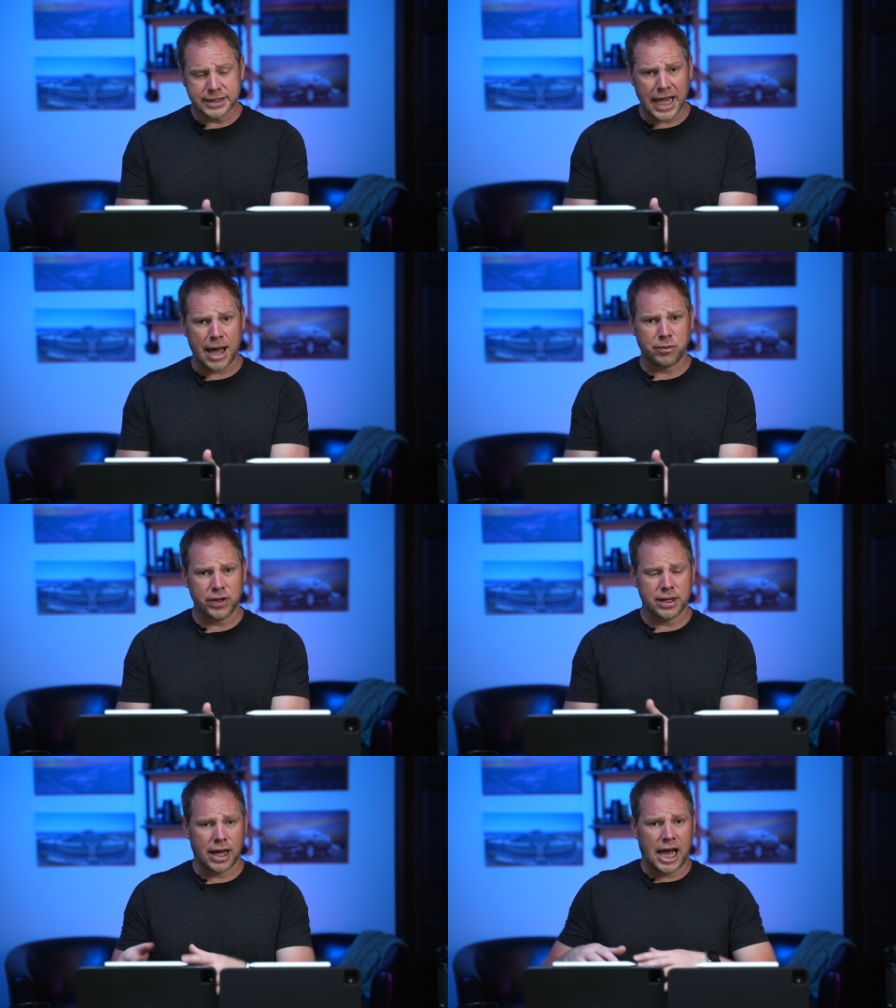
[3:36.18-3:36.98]

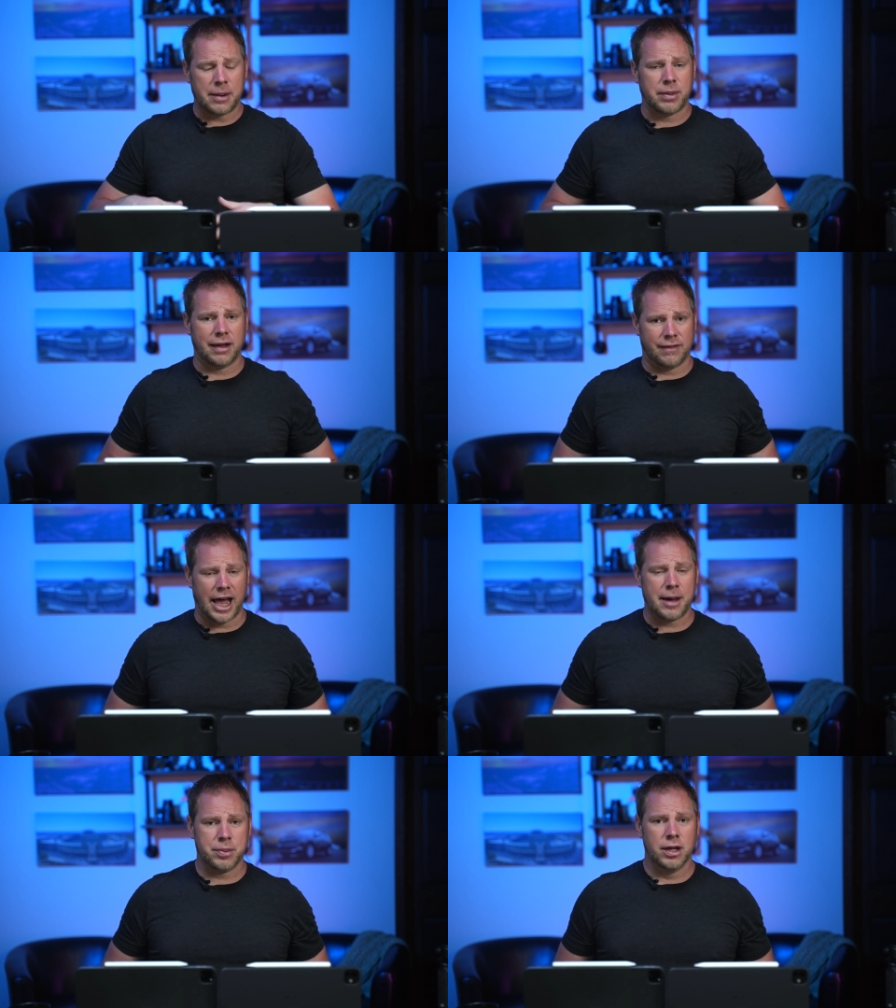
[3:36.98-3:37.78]
tablet on my
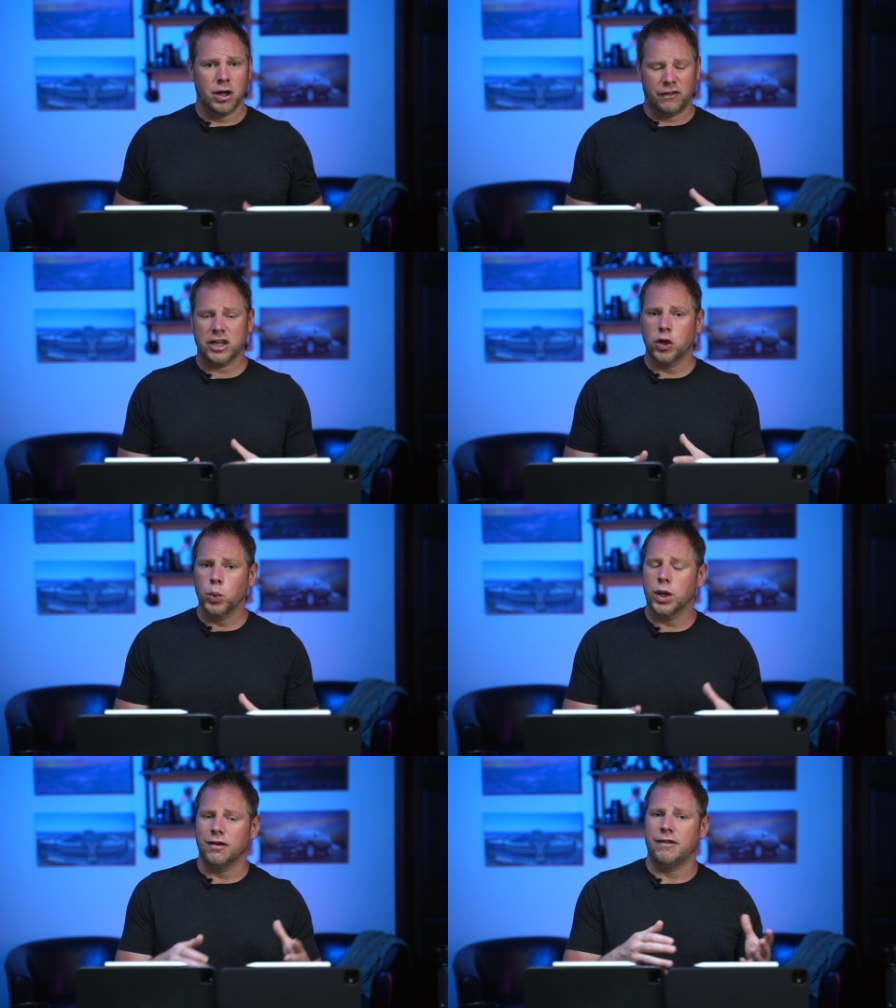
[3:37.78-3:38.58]
lap, like you
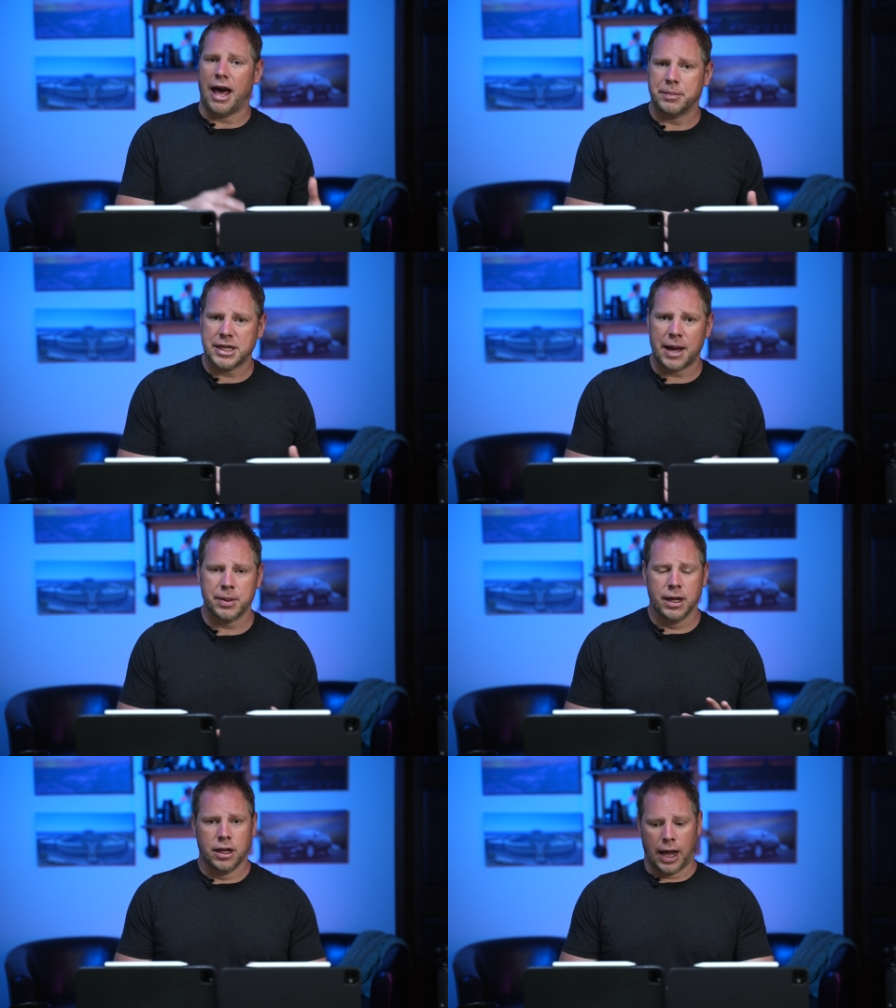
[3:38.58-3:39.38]
would a
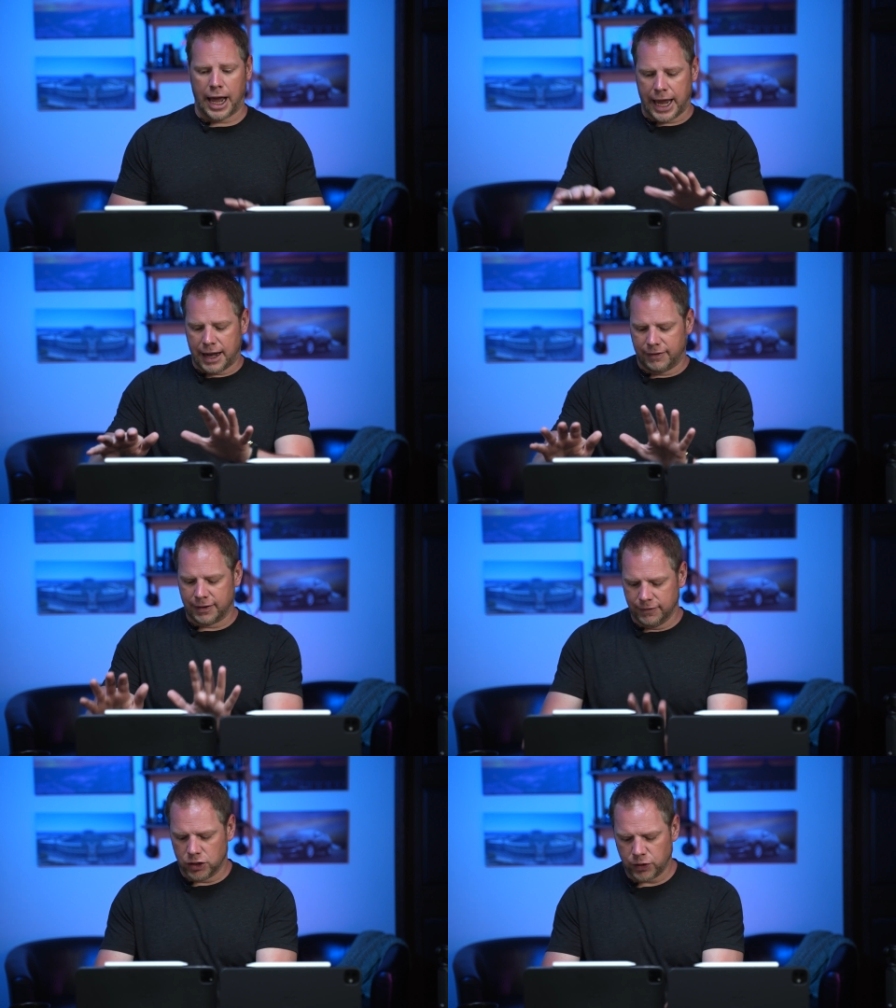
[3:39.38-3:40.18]
laptop, I had to
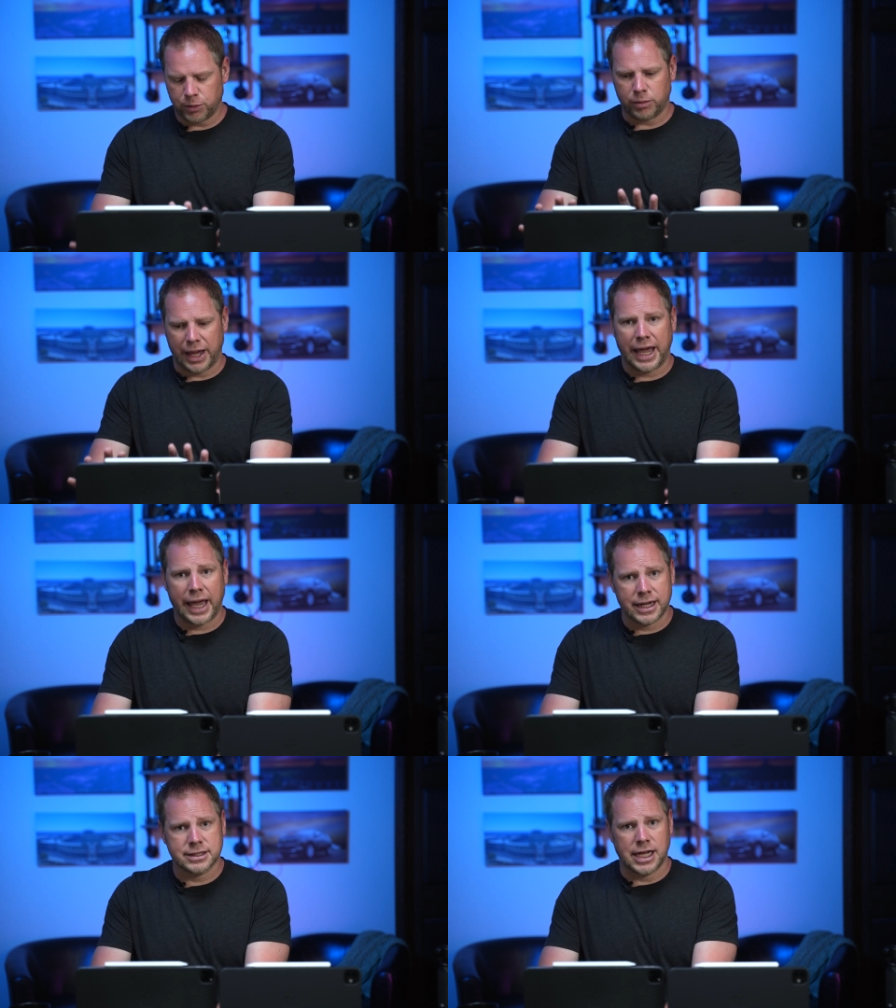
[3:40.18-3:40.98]
like literally put my
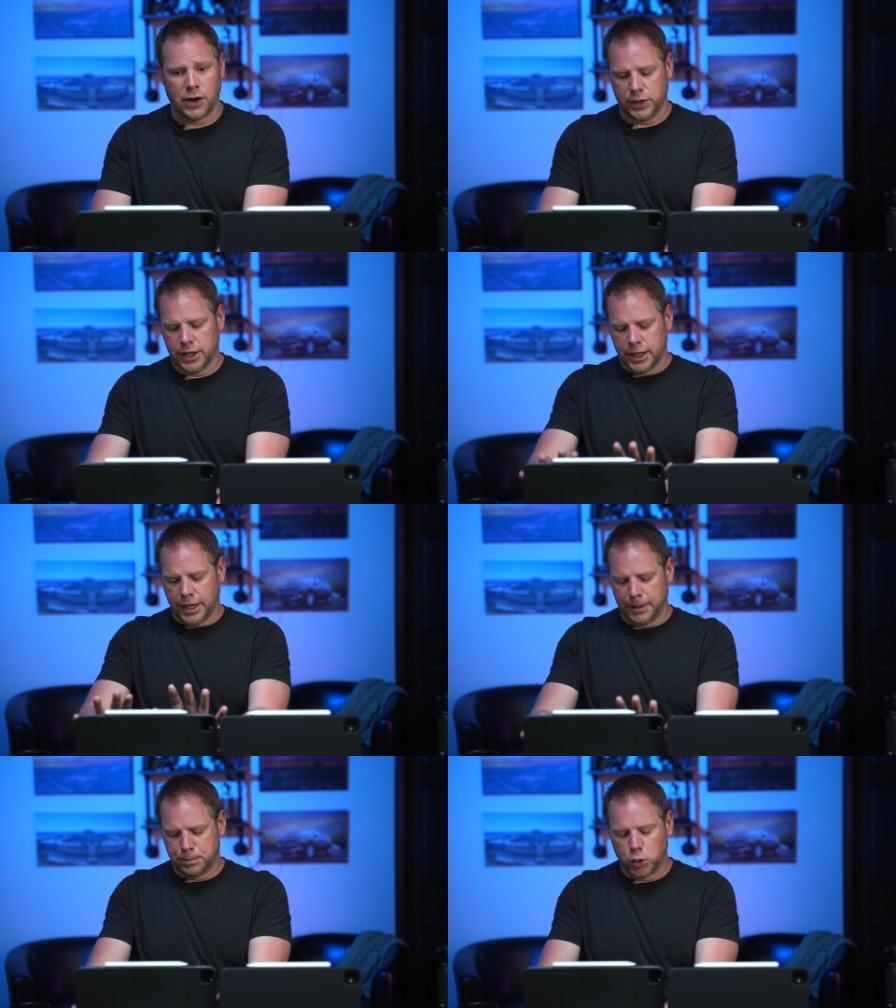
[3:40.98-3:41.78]
hands down
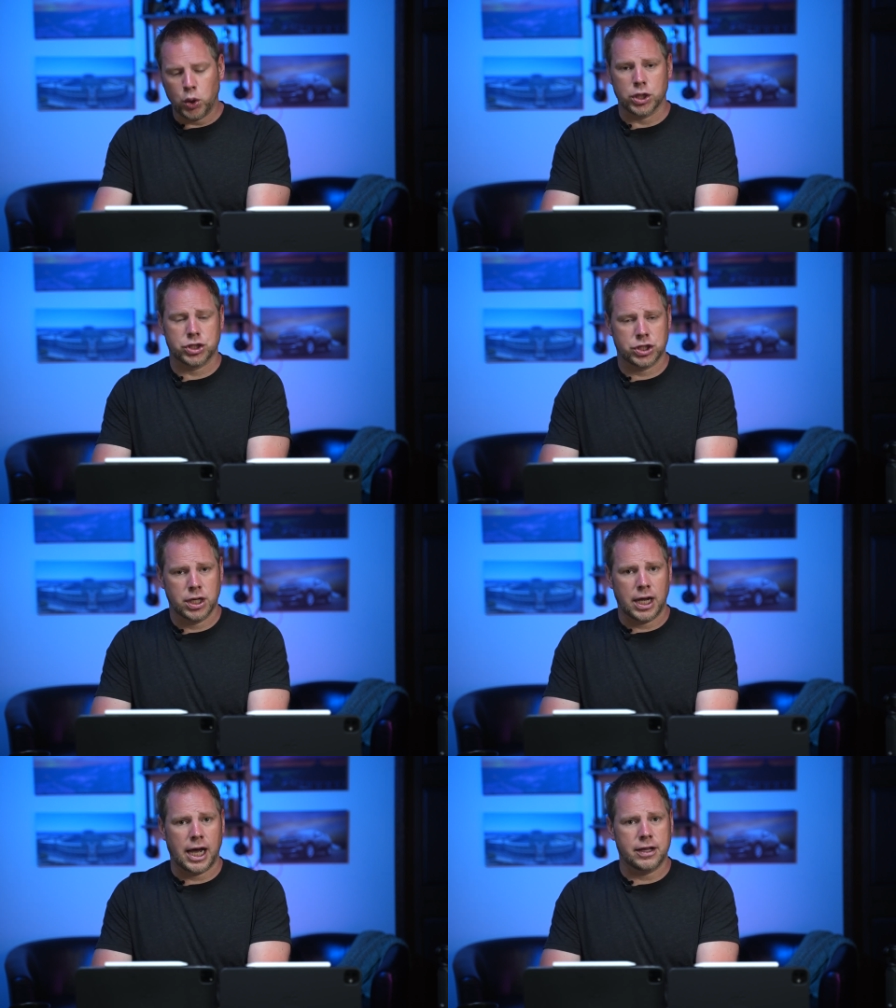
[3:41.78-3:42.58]
and push
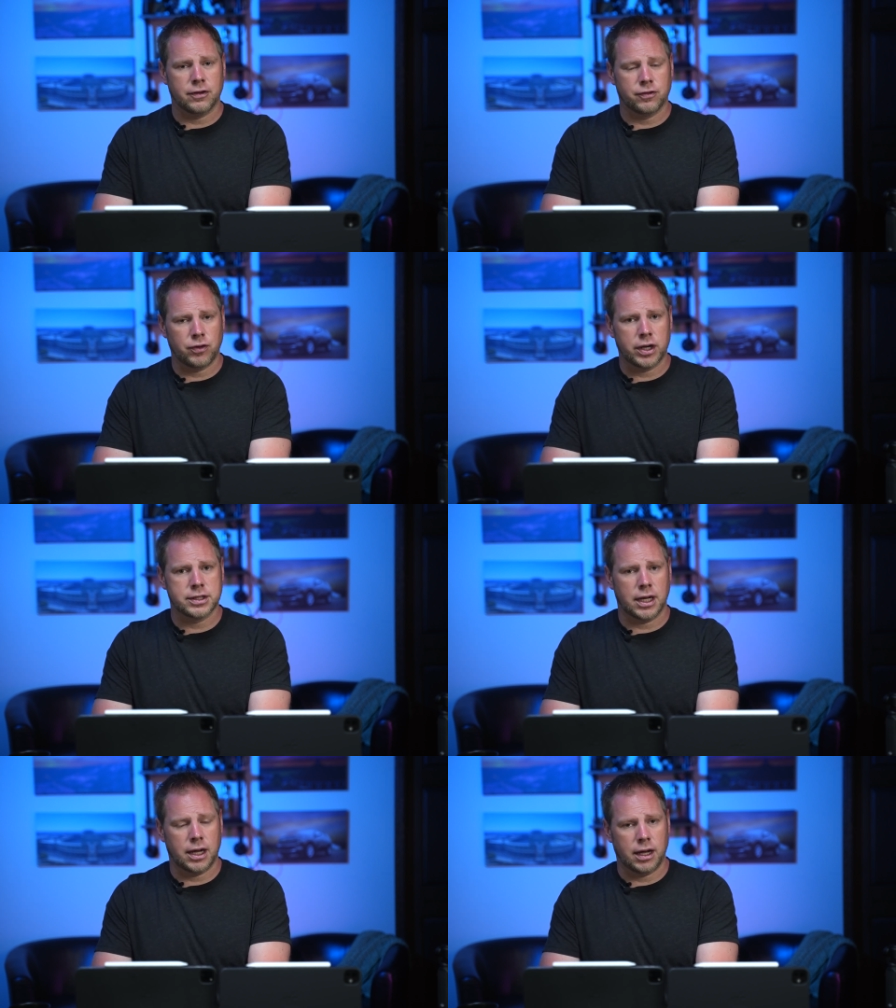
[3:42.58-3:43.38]
on the
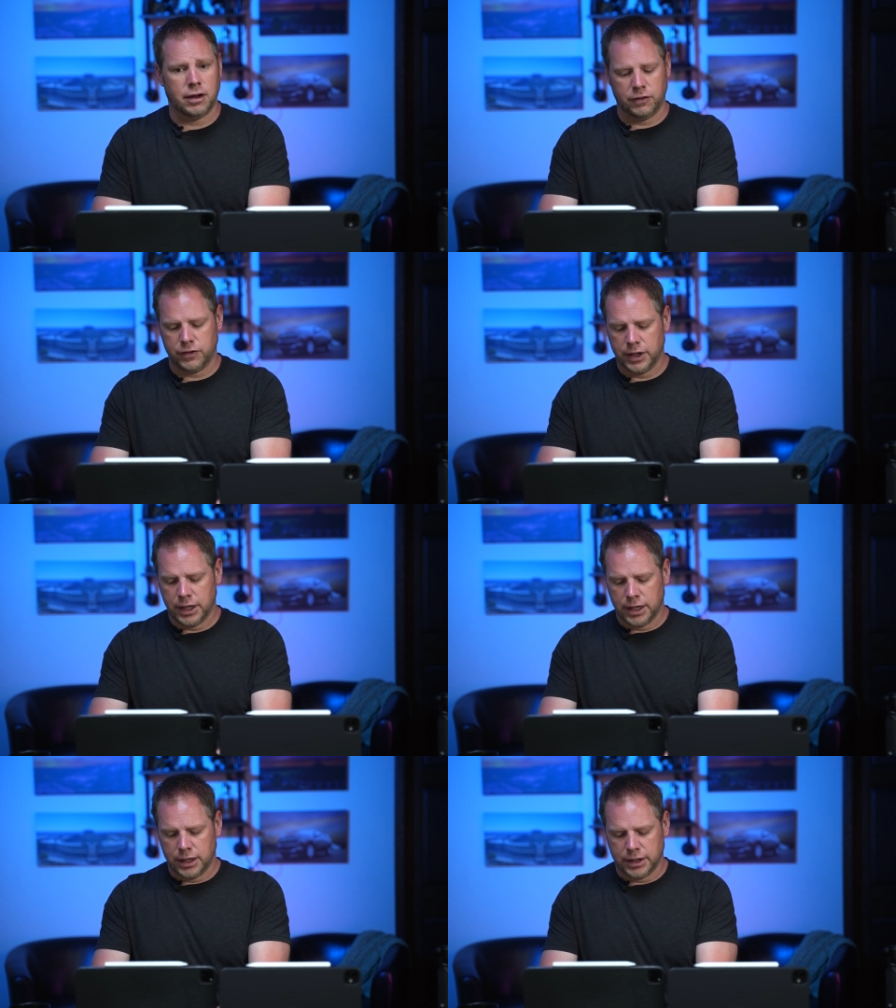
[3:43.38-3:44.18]
front of
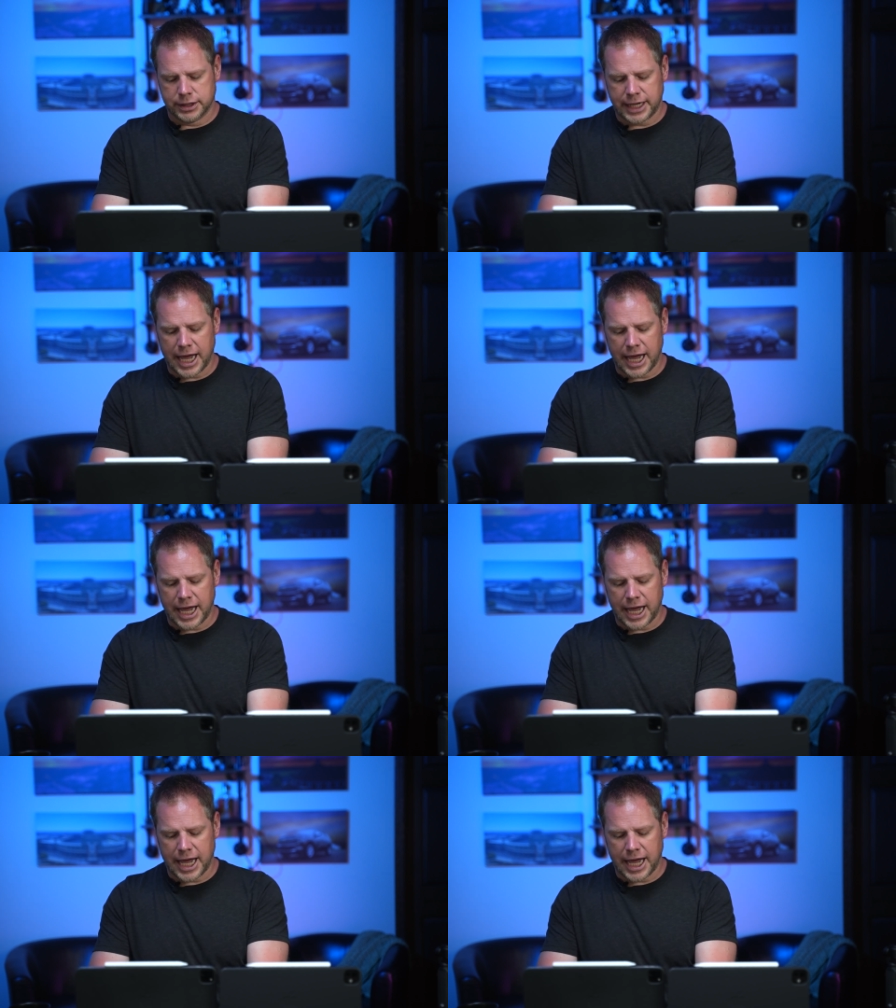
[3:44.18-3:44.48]
the